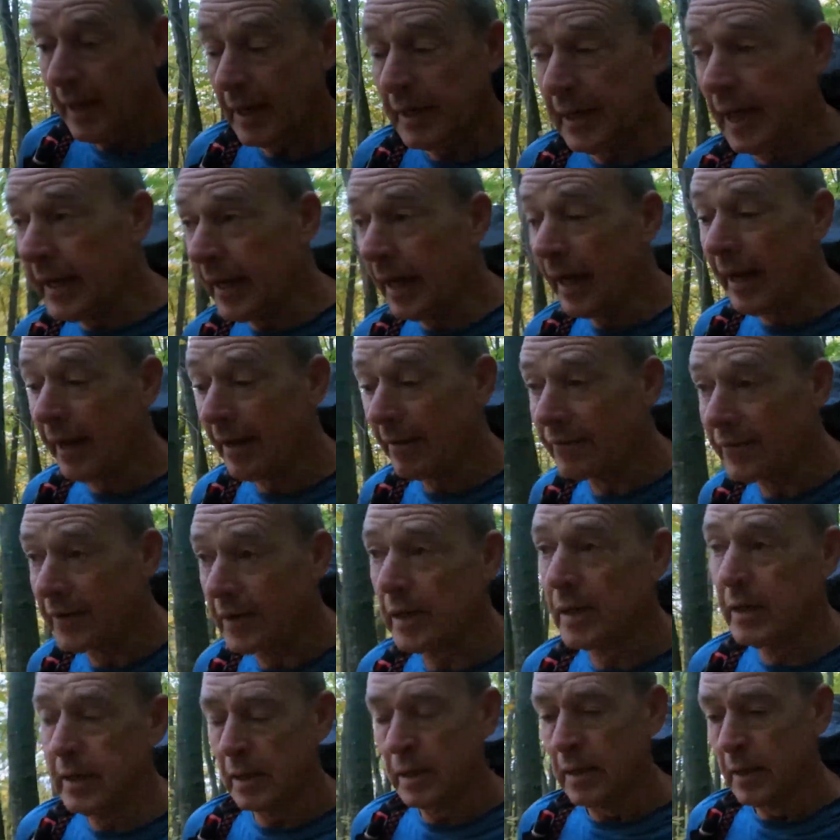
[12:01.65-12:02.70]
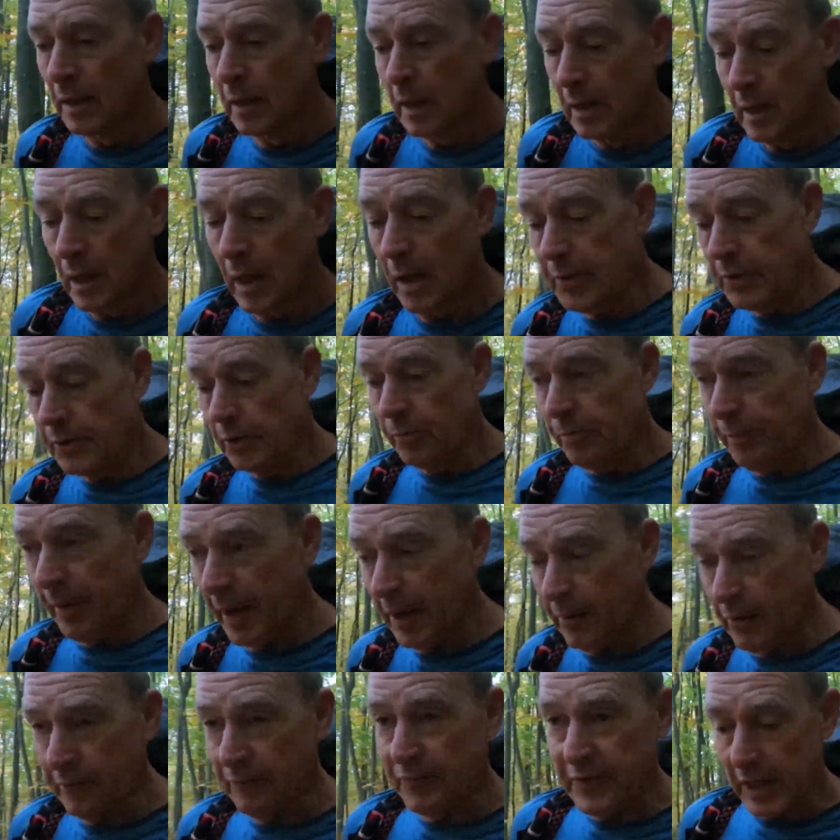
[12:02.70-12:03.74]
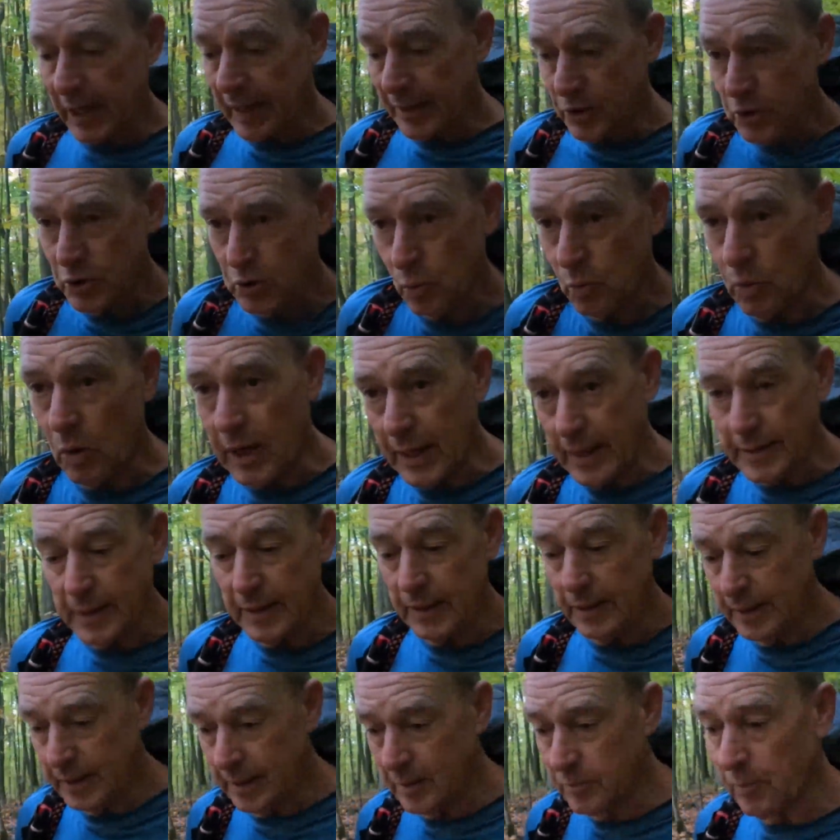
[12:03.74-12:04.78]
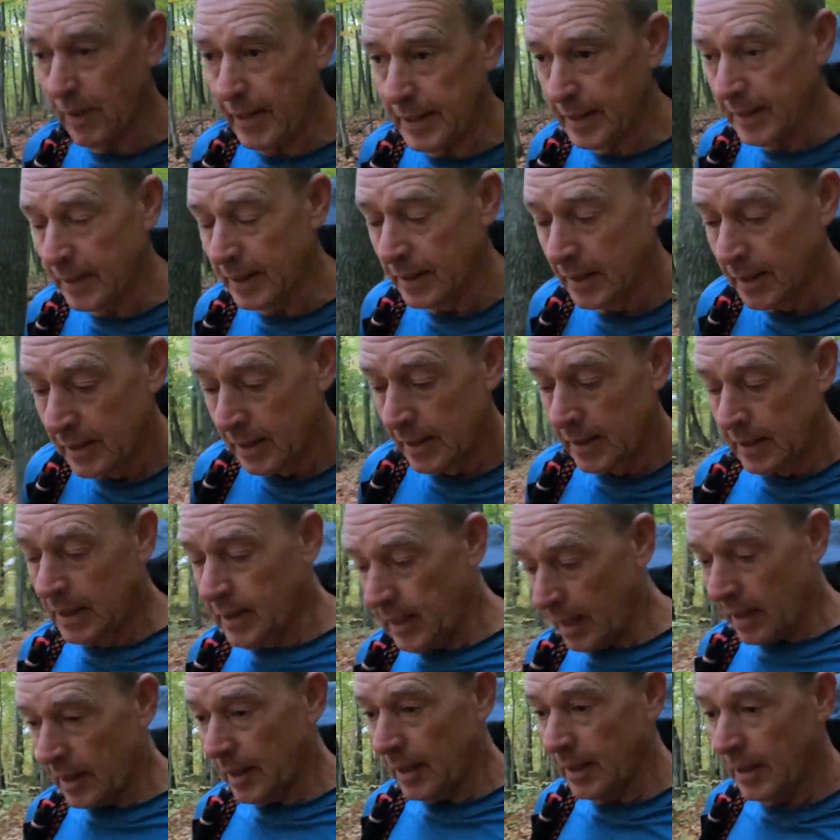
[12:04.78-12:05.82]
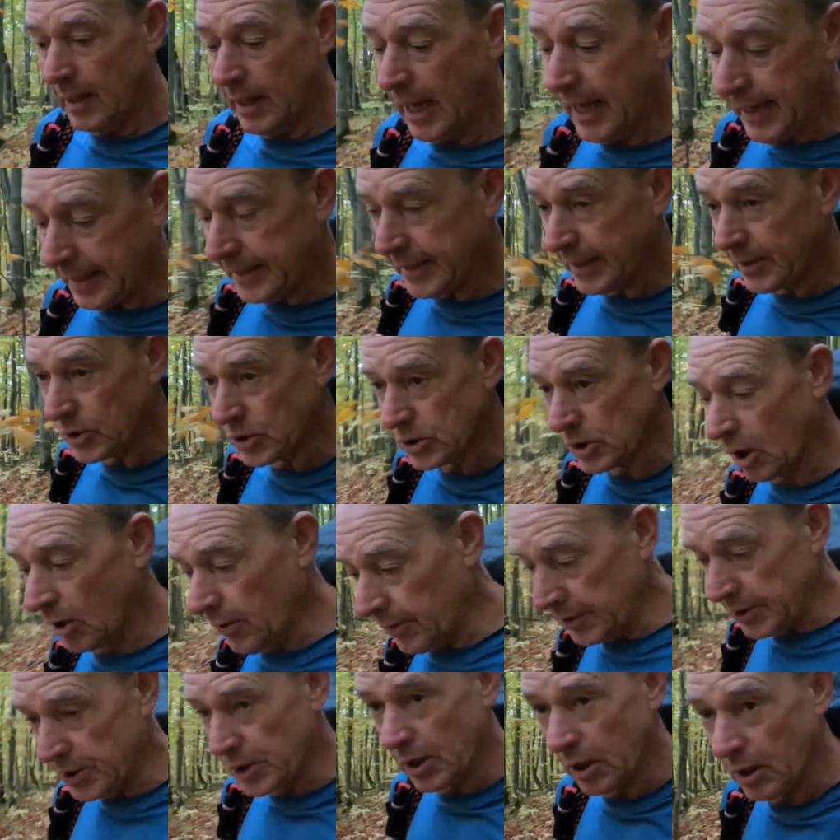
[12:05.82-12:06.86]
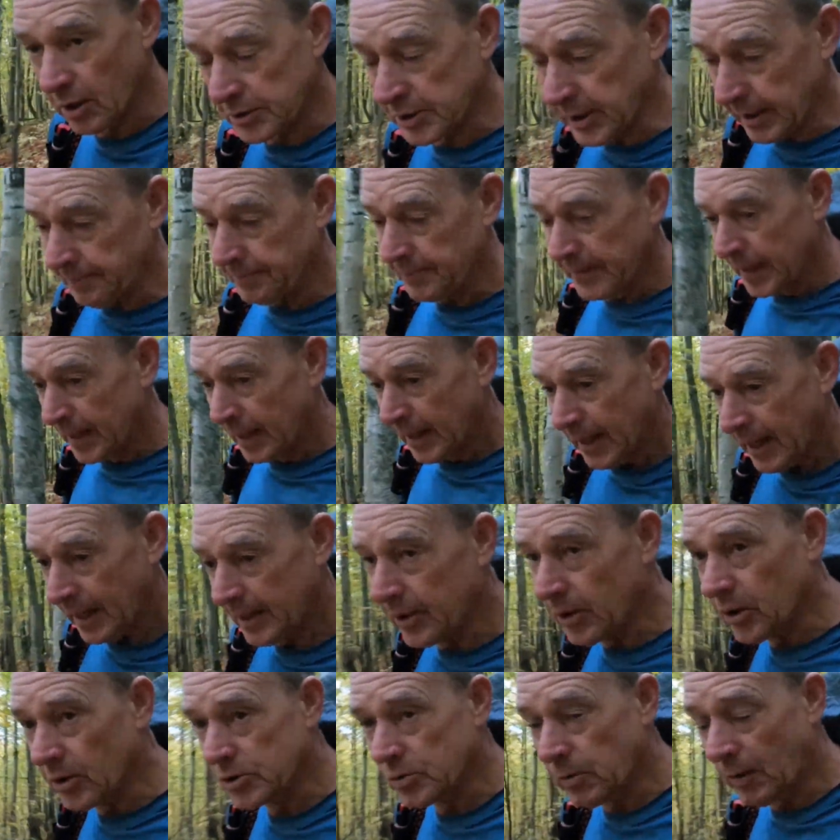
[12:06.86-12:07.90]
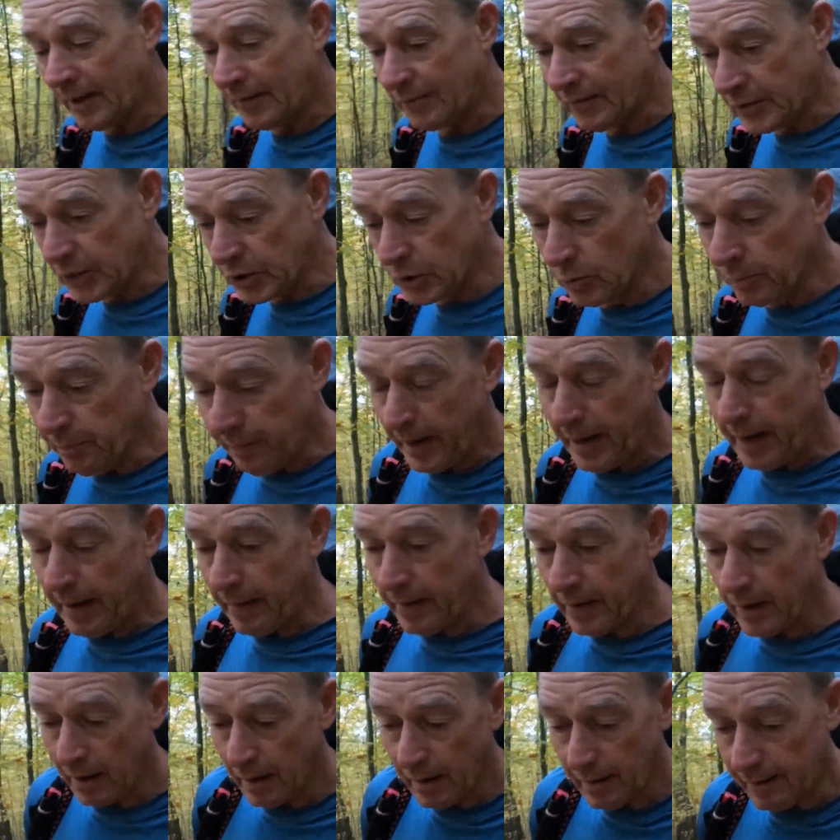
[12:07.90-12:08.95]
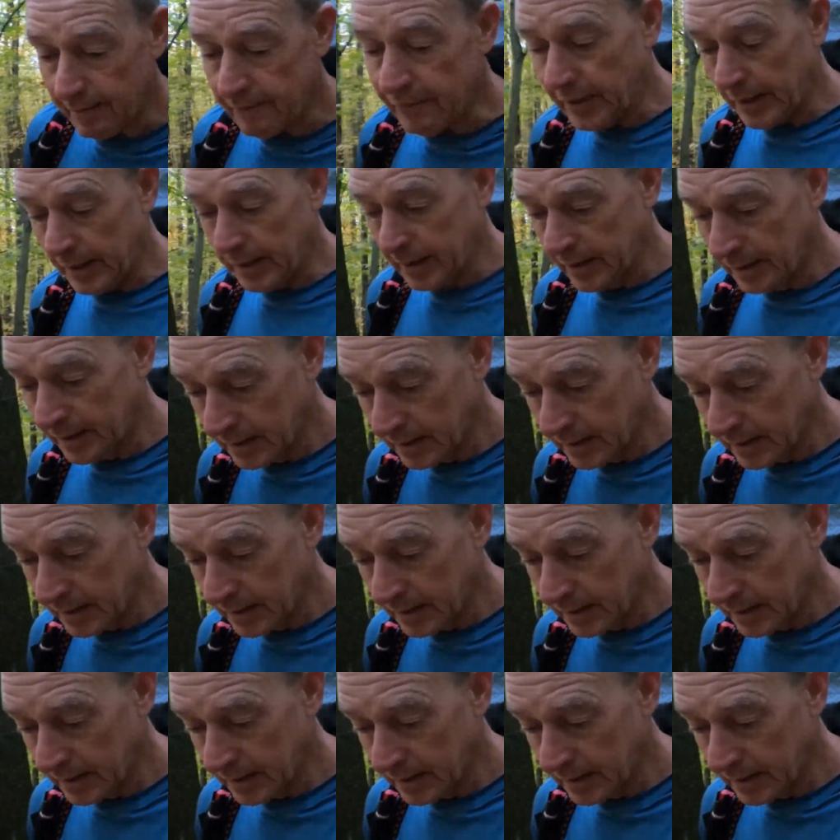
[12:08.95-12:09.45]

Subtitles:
and I have a new pair of the extra wide in my hiking storage closet, and I also have a new pair of